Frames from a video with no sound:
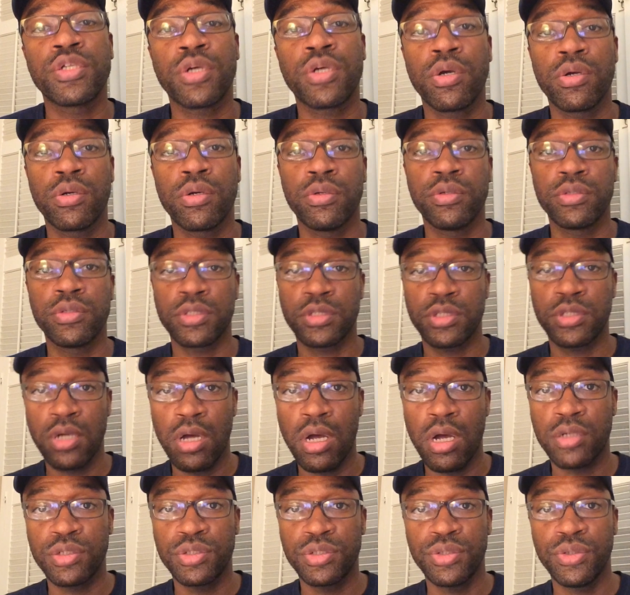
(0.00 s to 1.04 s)
the turtles
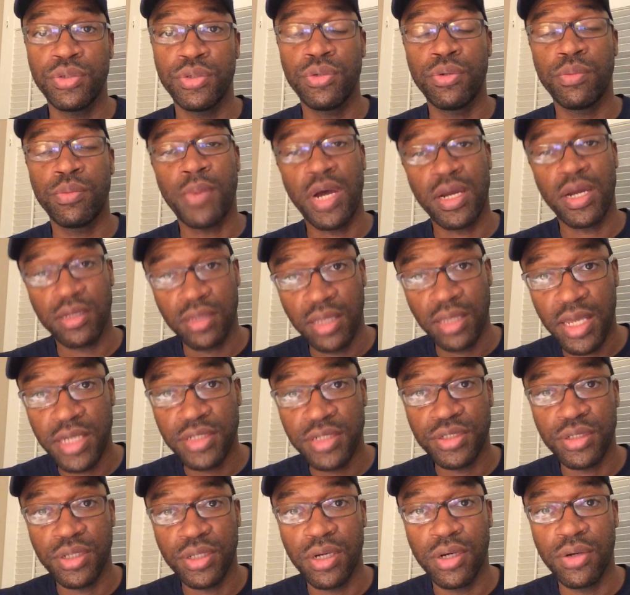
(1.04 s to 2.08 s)
talked to
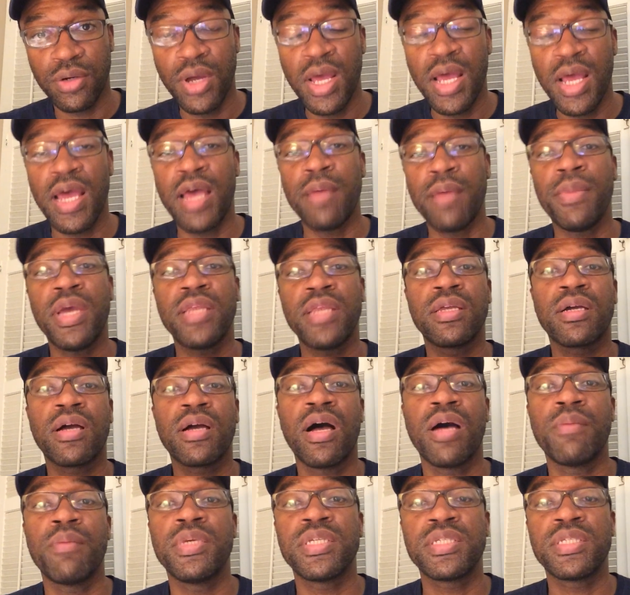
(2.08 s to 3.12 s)
Michelangelo and made the
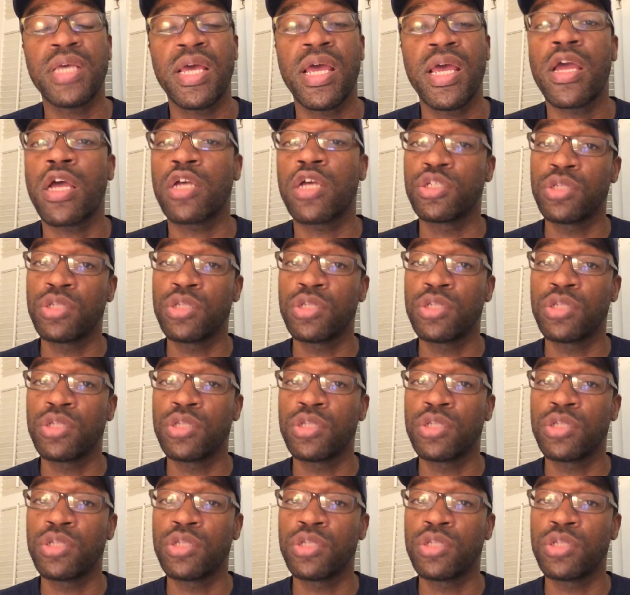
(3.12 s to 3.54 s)
comment saying,